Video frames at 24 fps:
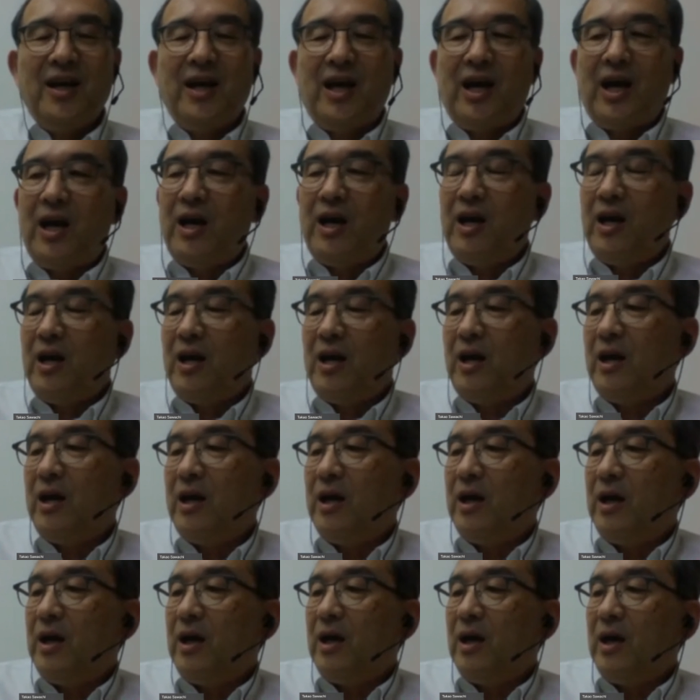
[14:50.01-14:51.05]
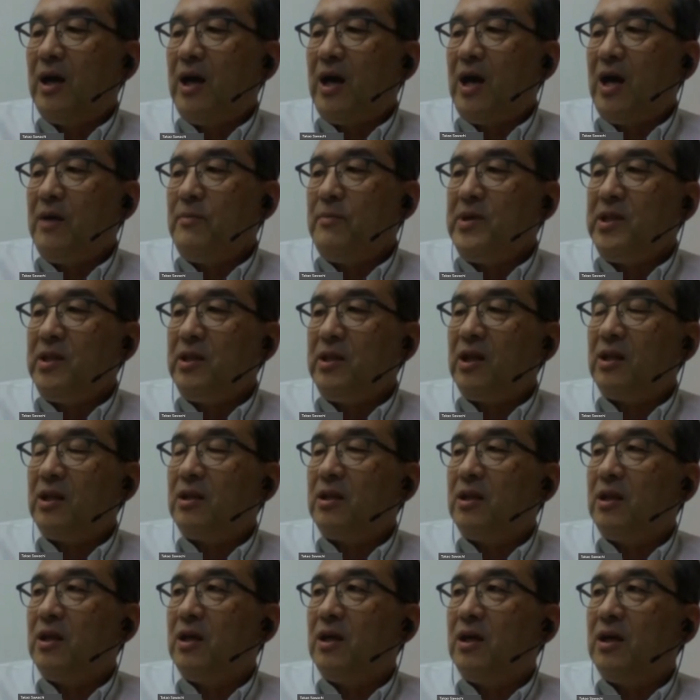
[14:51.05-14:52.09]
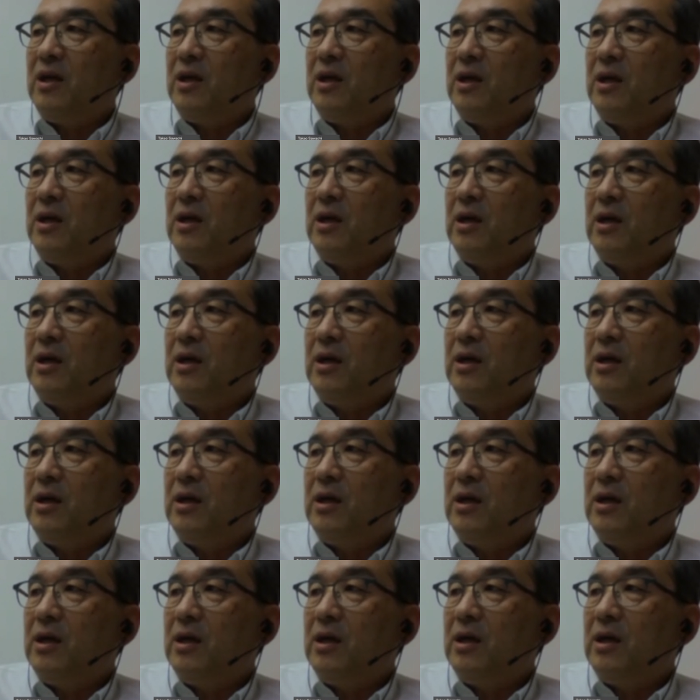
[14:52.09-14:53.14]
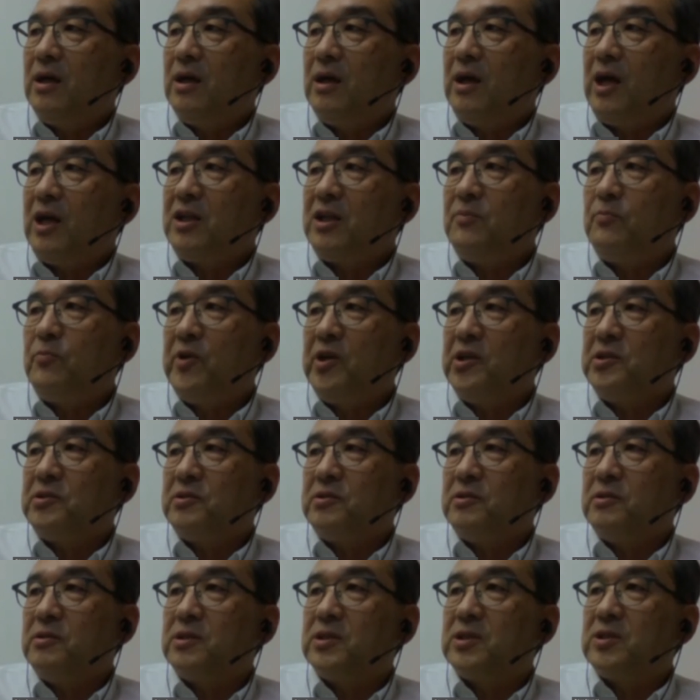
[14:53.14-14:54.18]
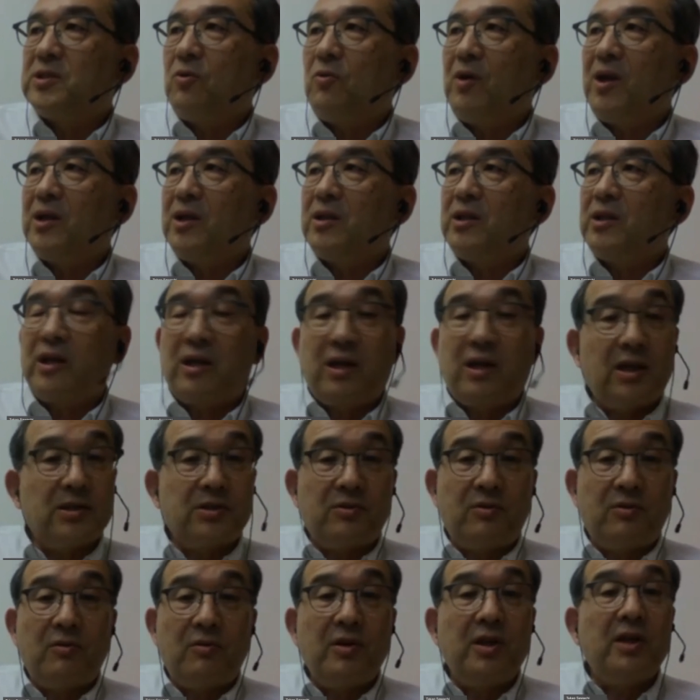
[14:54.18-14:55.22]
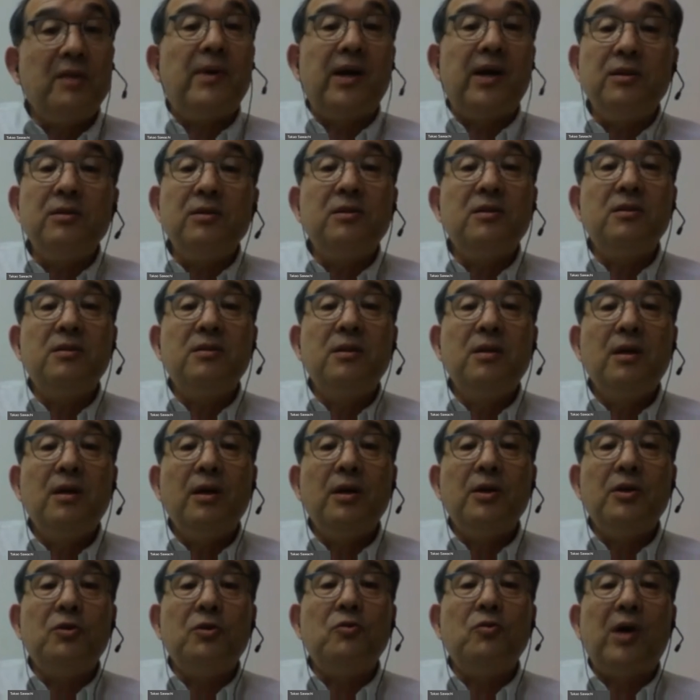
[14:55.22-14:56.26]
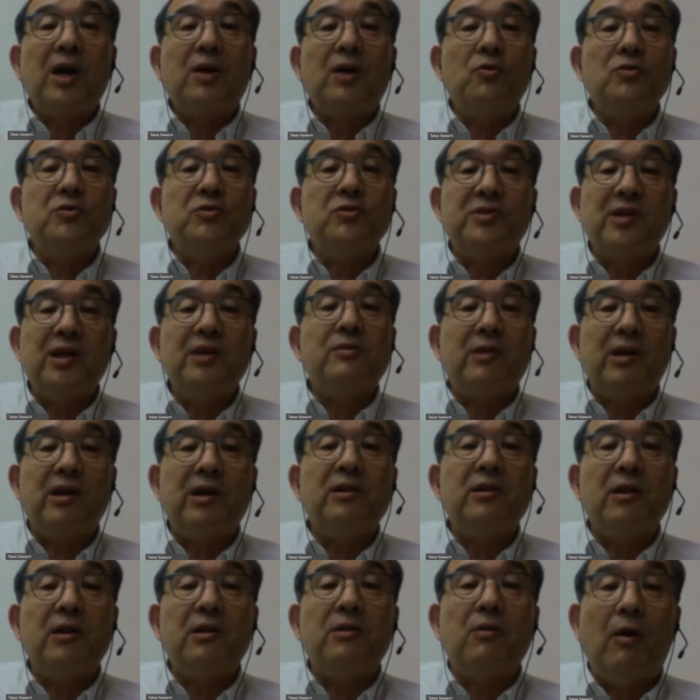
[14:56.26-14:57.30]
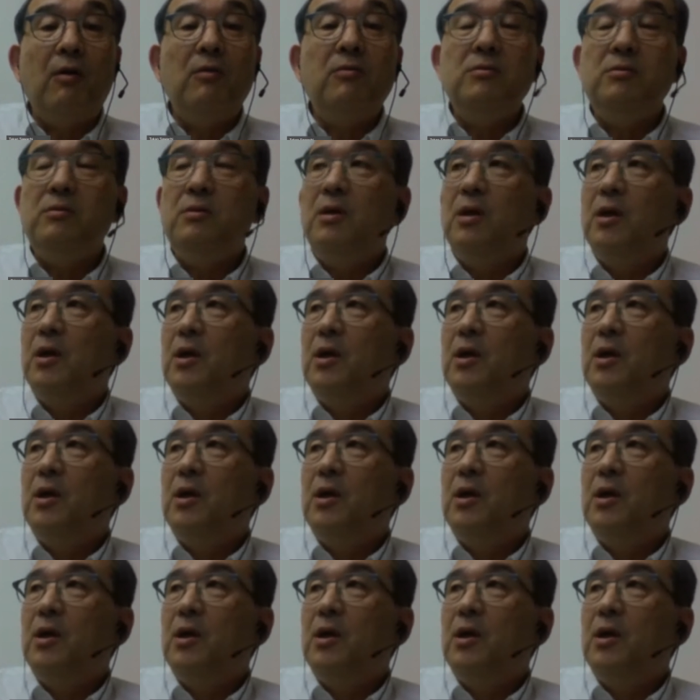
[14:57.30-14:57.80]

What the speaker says: I mean that at present, solar decathlon event you are concentrated on